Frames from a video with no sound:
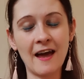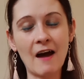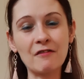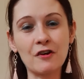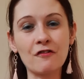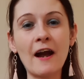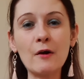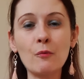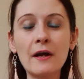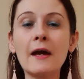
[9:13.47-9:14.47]
Have a
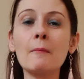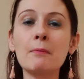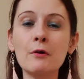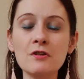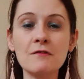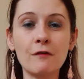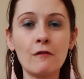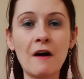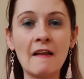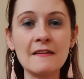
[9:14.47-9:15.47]
great week, a beautiful
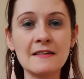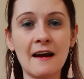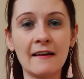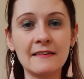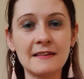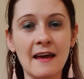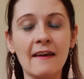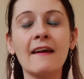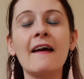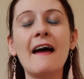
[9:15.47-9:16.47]
Valentine's Valentine's
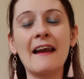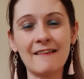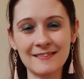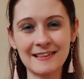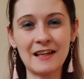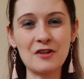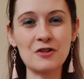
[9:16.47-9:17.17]
Day, and I'll see you